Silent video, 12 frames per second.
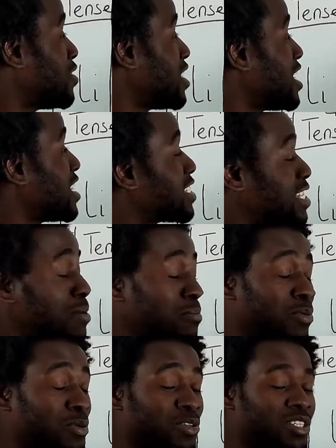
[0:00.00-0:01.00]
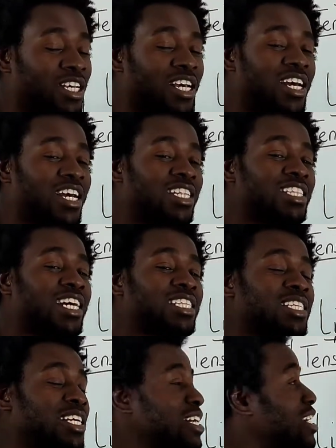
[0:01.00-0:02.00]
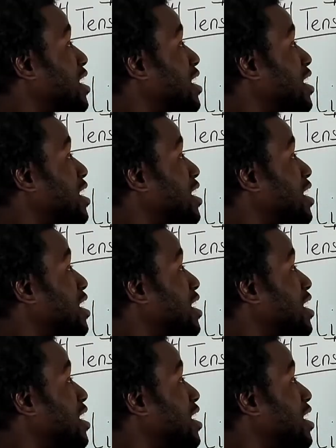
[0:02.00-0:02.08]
of the examples that